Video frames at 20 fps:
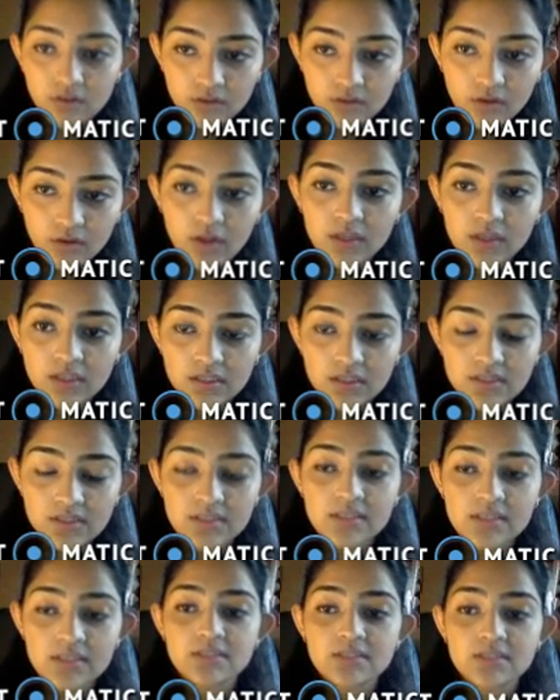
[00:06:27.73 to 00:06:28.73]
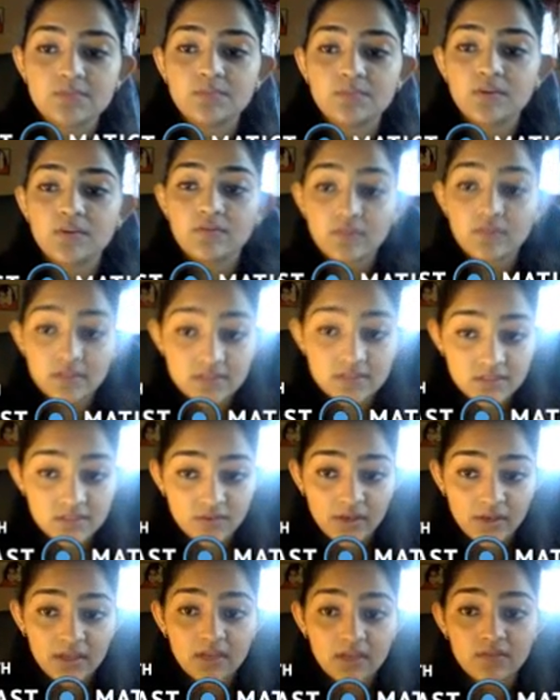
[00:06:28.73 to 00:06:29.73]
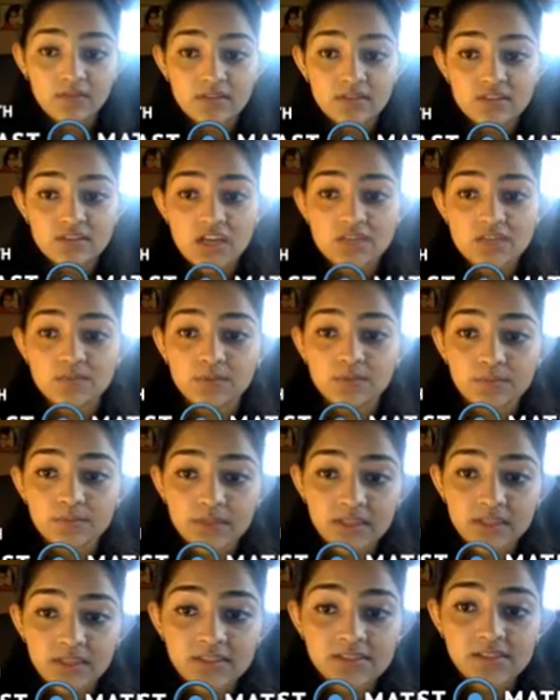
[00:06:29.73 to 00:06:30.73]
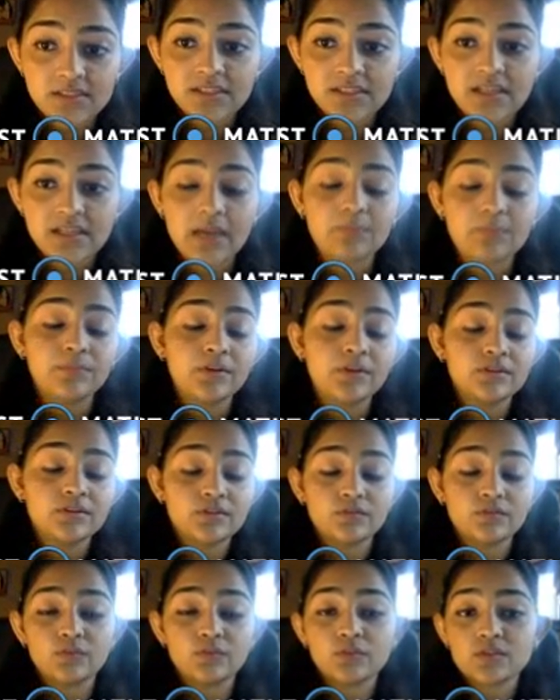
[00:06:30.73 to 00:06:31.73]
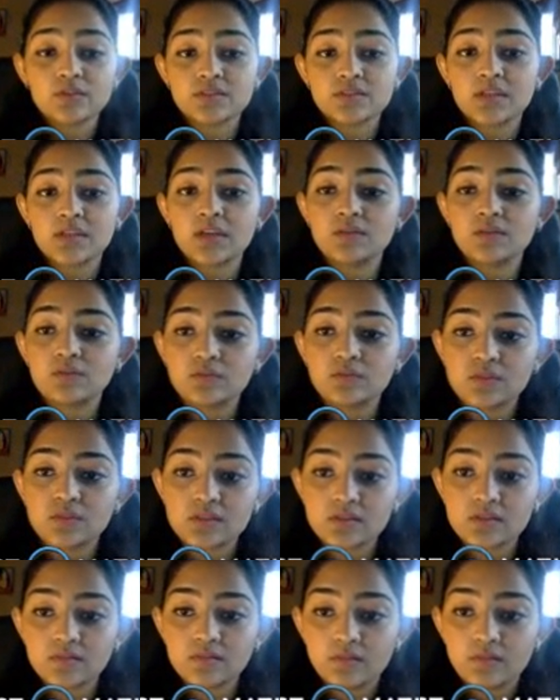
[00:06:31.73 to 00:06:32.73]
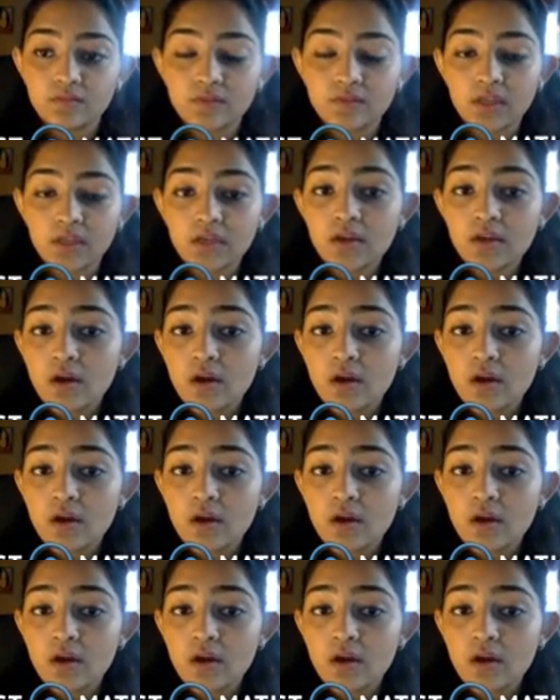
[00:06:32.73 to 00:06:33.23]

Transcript: chronic disease prevalence rate in West Jasper Place in time periods of 2008 to 2015,